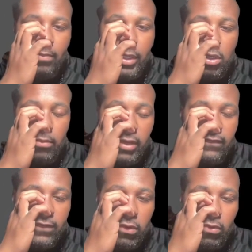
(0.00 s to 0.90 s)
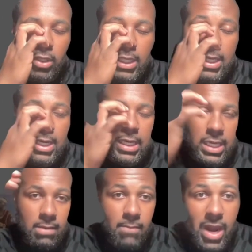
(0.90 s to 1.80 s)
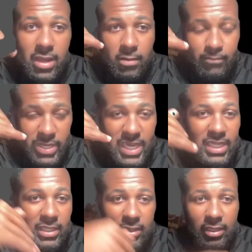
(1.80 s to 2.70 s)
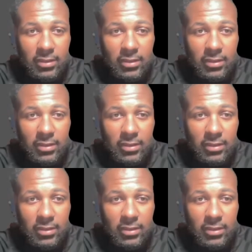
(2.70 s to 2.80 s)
Baker Mayfield, in my opinion,